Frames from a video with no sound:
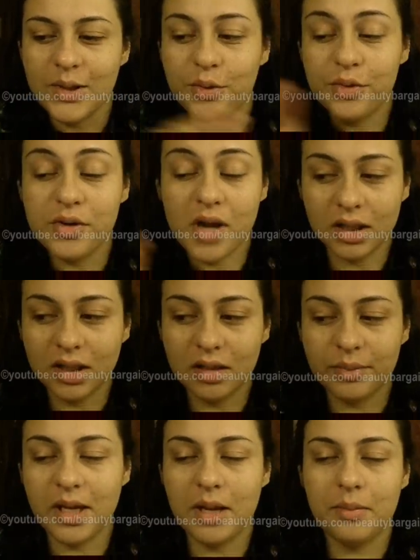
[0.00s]
you're not
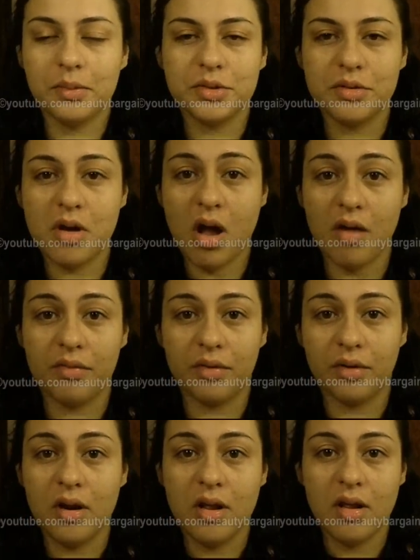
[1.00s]
going to be able to
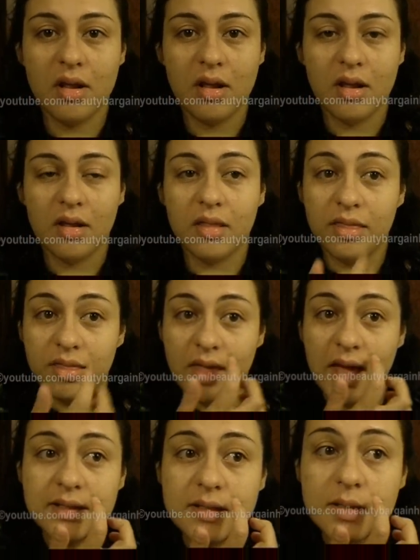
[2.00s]
cover
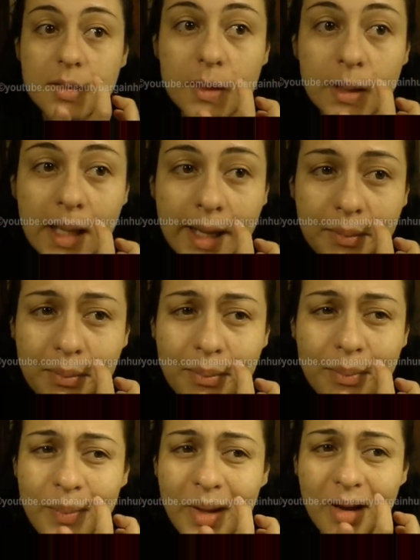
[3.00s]
that like
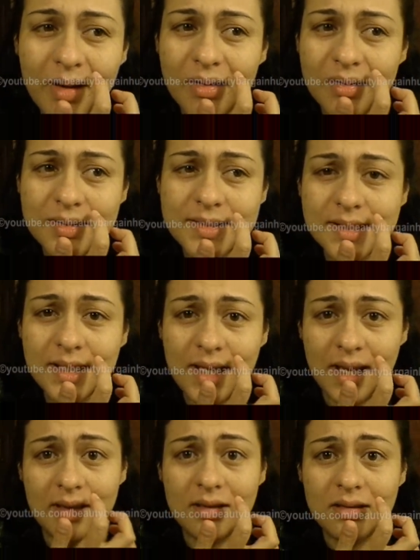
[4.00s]
bare
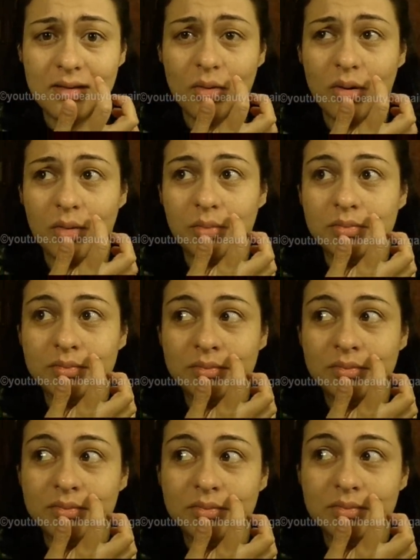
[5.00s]
skin or
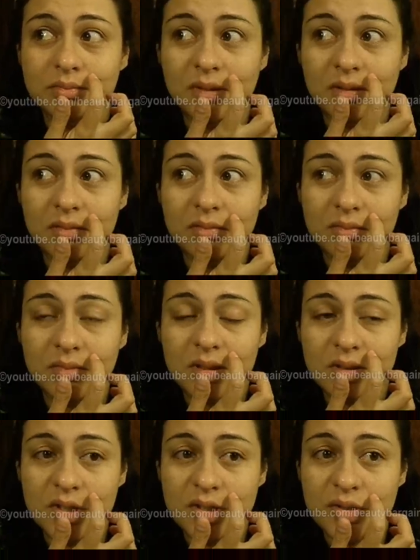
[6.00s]

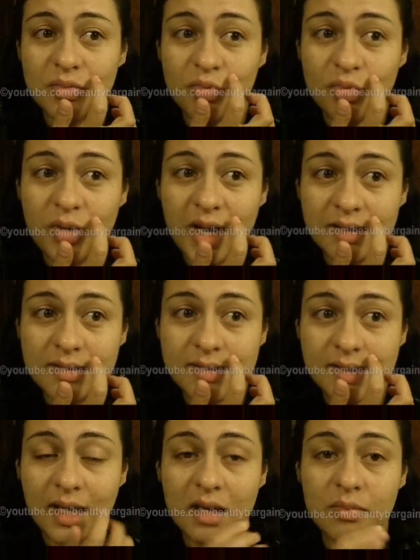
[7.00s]
just red
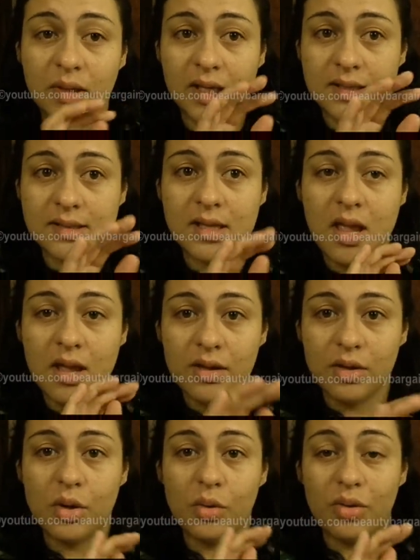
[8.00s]
skin, because
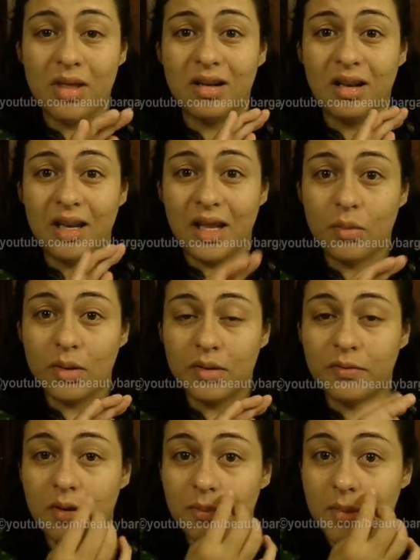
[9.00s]
you know that
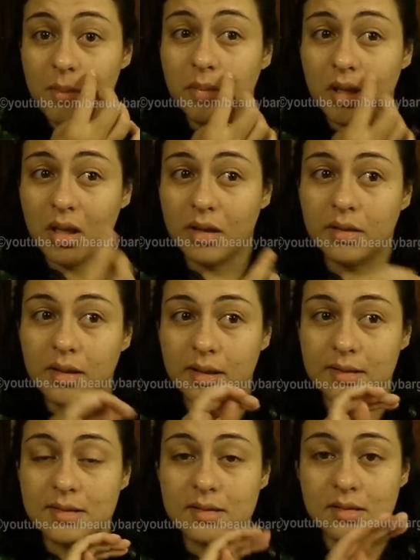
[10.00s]
liquid from the blood
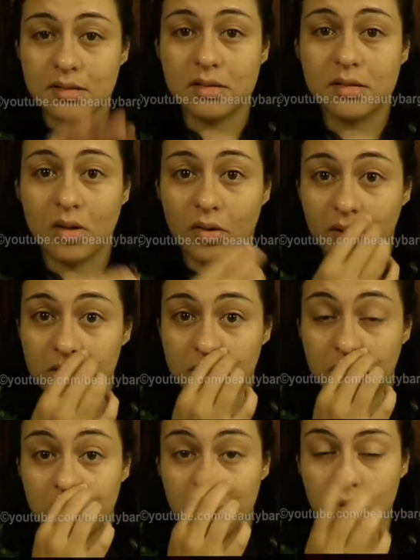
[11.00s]
is starting to